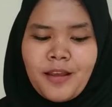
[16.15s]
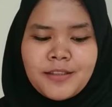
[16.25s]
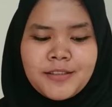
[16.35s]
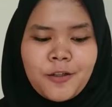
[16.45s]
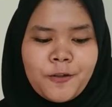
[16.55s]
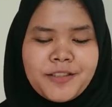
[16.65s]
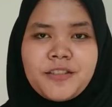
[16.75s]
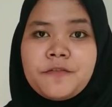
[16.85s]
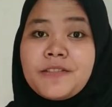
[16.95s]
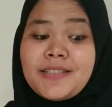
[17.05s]
So in
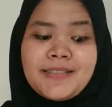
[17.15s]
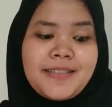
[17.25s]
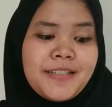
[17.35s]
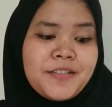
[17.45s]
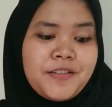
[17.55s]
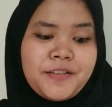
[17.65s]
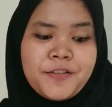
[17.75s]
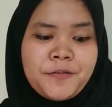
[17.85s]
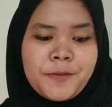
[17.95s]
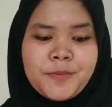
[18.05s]
the first
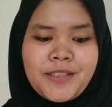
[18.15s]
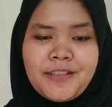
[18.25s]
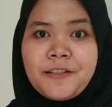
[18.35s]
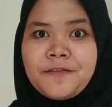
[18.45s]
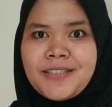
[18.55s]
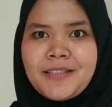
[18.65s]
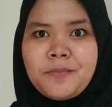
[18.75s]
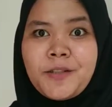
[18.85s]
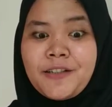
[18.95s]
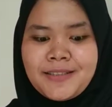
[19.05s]
sections from the novel
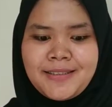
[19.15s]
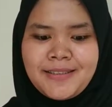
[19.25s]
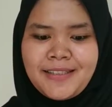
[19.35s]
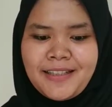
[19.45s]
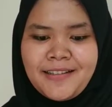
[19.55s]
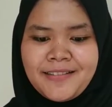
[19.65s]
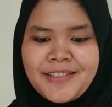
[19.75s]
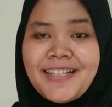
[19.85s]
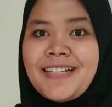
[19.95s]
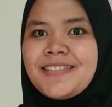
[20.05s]
Broken Skin,
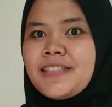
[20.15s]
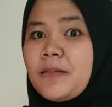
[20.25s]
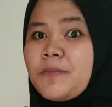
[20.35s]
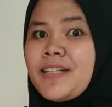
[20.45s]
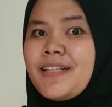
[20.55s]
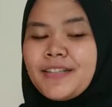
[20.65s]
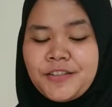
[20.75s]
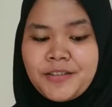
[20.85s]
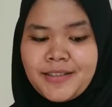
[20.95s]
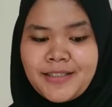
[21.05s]
there are some
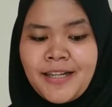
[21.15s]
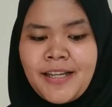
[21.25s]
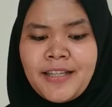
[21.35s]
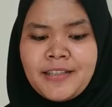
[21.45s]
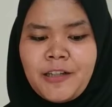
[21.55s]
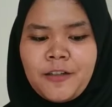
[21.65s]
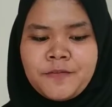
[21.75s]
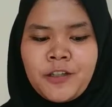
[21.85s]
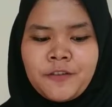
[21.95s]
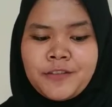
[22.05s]
characters
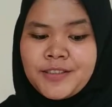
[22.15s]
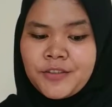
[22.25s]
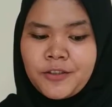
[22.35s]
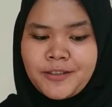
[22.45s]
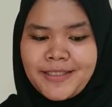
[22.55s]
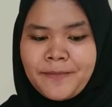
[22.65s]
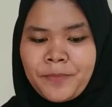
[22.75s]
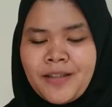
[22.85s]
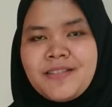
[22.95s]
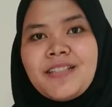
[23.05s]
of the story.
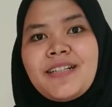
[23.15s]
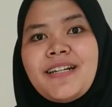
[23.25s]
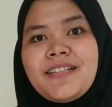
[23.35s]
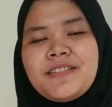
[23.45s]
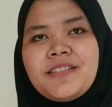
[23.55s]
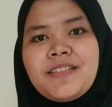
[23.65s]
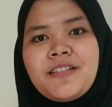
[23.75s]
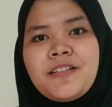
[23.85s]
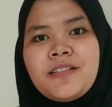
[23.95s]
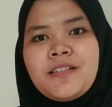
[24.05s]
The character
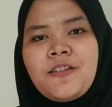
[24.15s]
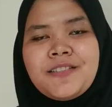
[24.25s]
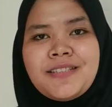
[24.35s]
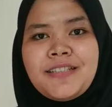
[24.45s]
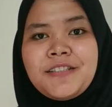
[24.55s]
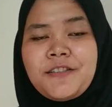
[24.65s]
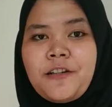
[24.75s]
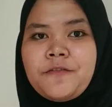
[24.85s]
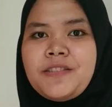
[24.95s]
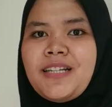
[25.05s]
consists
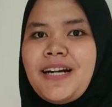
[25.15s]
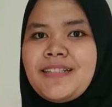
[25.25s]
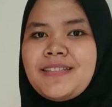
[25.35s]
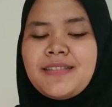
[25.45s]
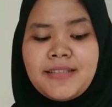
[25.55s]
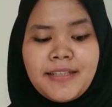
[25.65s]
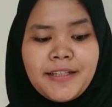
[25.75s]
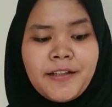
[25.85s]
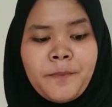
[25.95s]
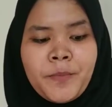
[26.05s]
of D.I.
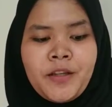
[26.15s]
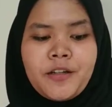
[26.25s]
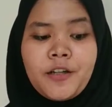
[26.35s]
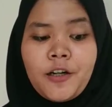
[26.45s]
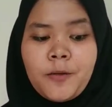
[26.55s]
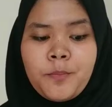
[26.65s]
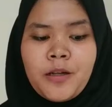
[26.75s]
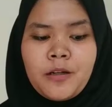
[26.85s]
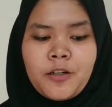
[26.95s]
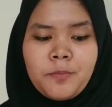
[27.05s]
Steele, Rob
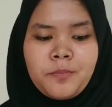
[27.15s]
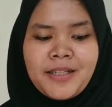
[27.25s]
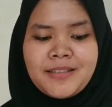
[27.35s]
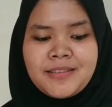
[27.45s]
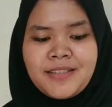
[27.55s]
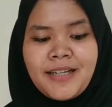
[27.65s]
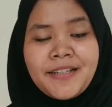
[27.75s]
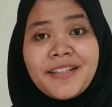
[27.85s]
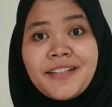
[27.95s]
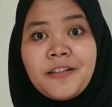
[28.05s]

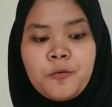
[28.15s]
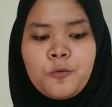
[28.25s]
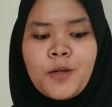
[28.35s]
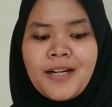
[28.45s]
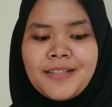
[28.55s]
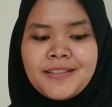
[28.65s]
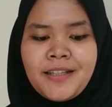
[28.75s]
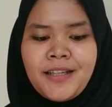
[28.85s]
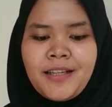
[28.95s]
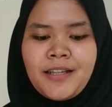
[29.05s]
McIntyre, Watt,
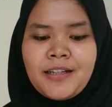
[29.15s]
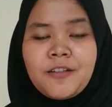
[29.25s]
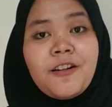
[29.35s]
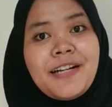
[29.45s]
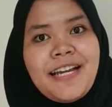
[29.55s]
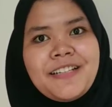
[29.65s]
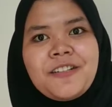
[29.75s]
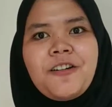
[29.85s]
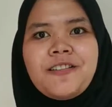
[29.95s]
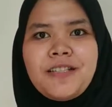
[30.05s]
and
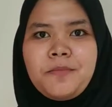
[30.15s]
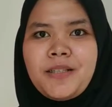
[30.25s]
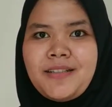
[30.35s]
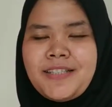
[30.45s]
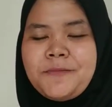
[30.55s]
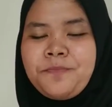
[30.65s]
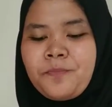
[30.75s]
Colin Miller.